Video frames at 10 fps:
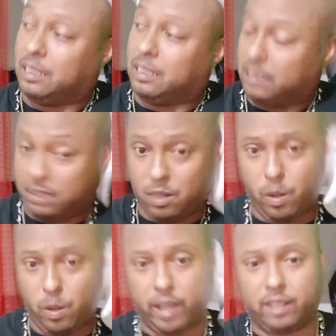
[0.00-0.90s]
No
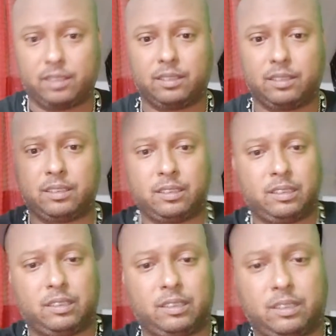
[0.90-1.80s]
way.
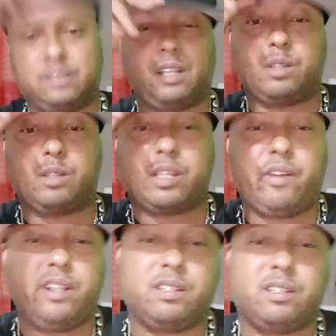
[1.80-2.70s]
Are you
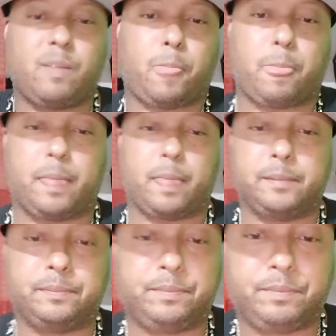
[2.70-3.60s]
serious?
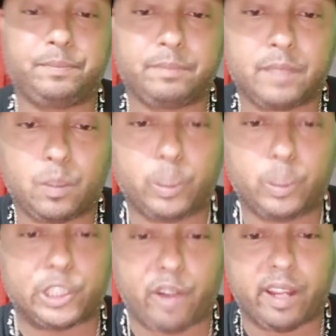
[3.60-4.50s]
Which
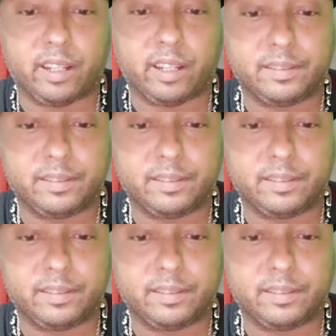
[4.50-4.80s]
train?